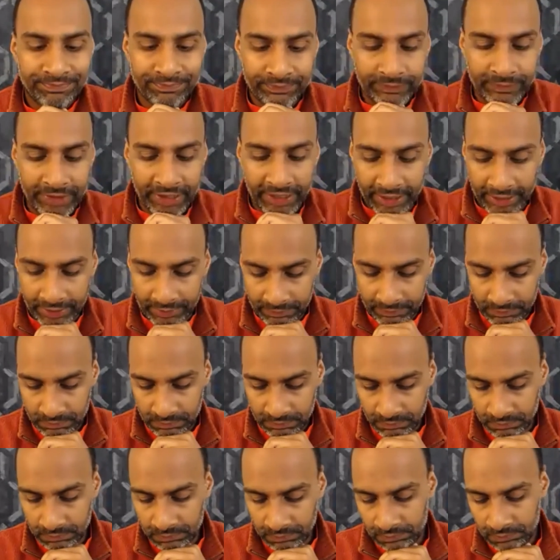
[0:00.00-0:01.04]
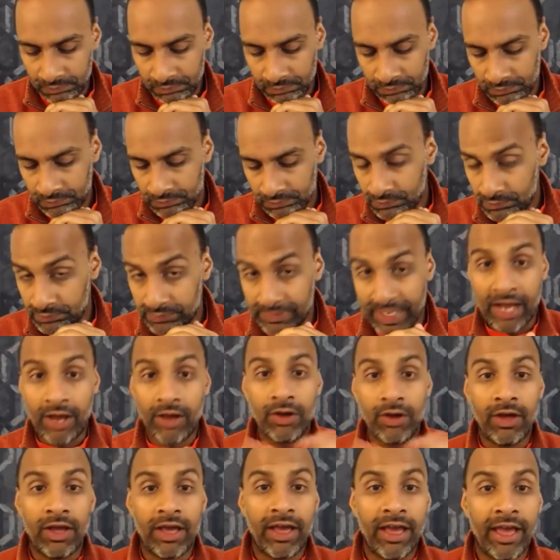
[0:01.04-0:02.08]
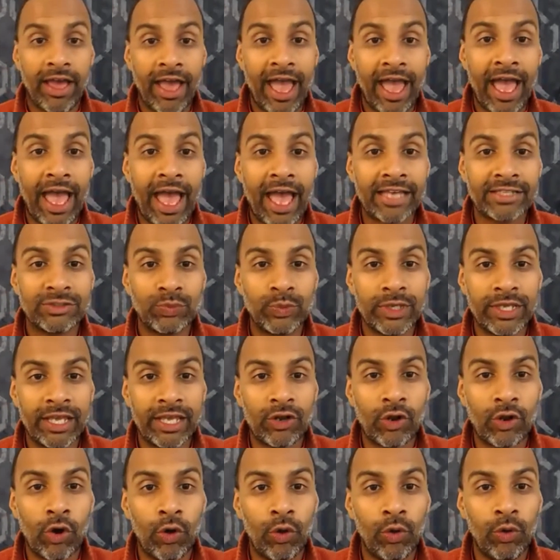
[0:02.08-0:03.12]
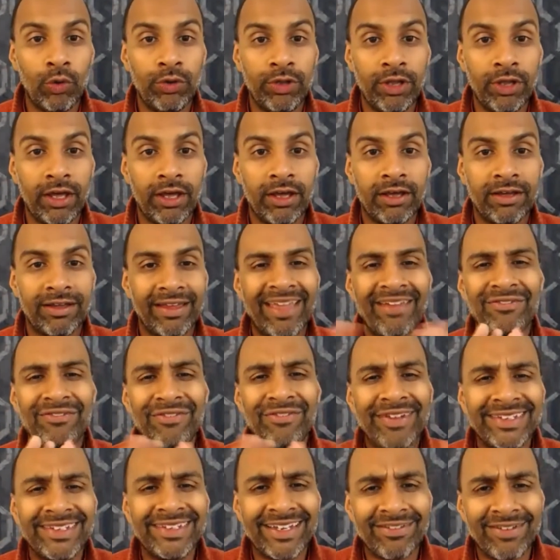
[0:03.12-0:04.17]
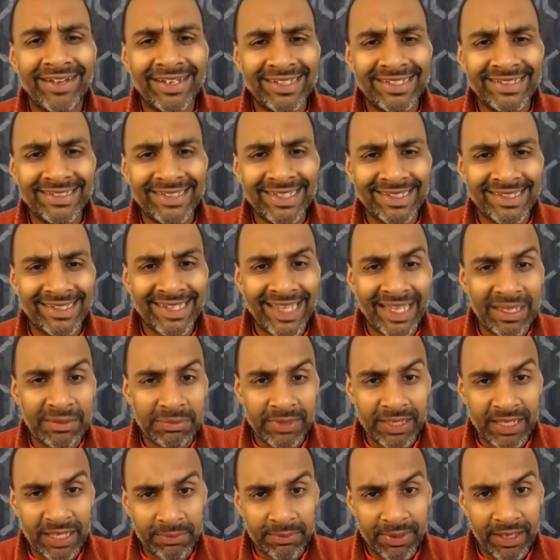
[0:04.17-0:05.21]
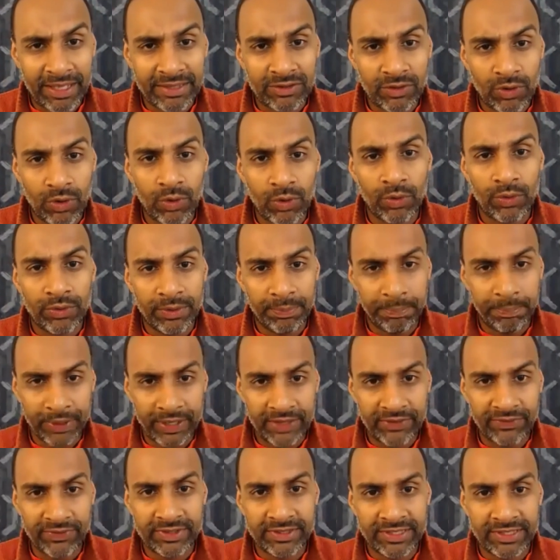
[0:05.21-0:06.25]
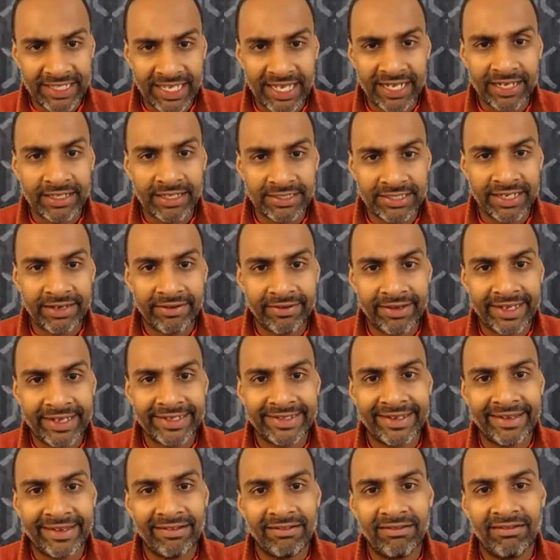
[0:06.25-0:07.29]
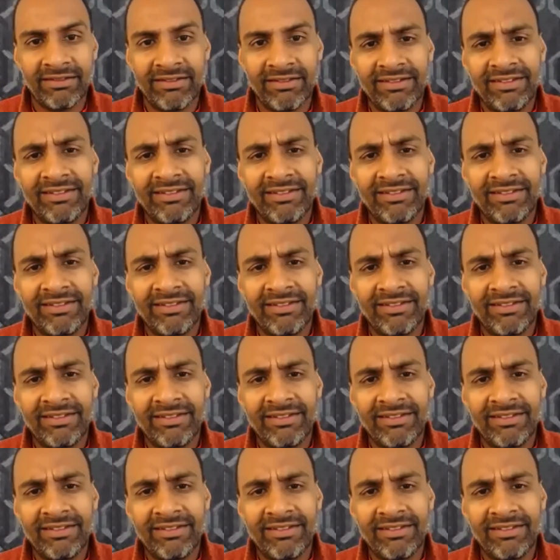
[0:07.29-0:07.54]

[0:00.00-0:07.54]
Yeah. Now, as we get older, every generation says the same thing about the younger generations.